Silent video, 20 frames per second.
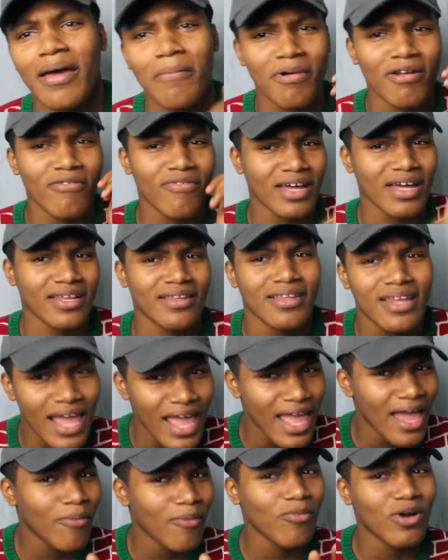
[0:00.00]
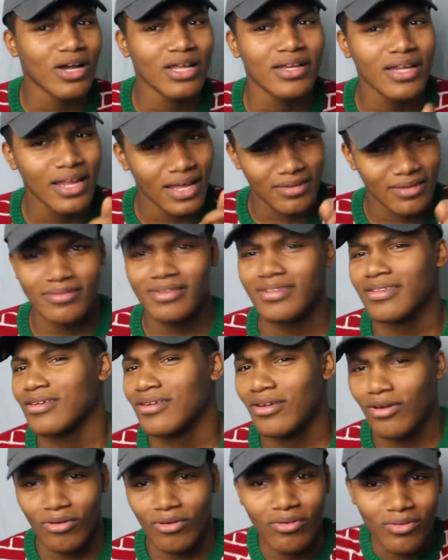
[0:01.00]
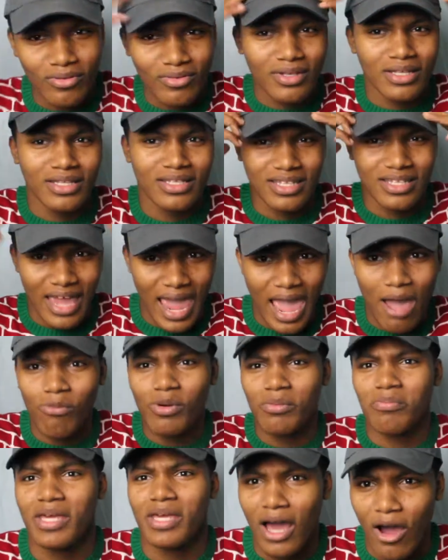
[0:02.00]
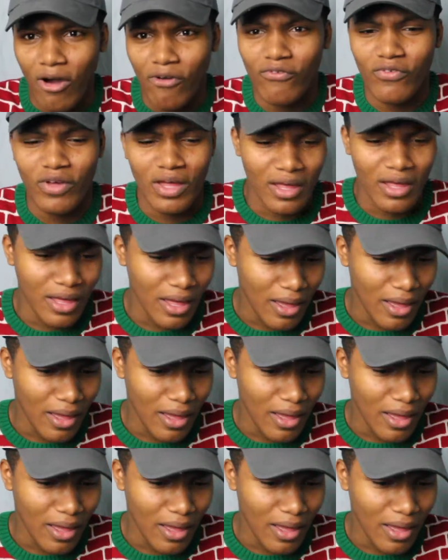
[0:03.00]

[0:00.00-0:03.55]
But if I had one, you know, the hat would be off.